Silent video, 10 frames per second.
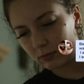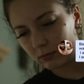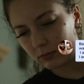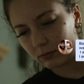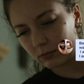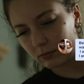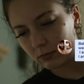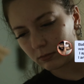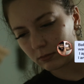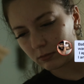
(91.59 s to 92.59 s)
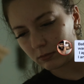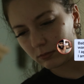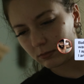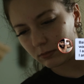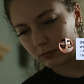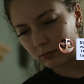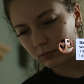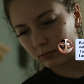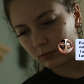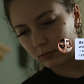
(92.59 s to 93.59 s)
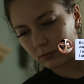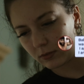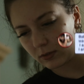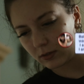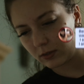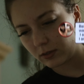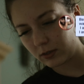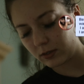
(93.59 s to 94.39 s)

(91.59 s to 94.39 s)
(no one is talking)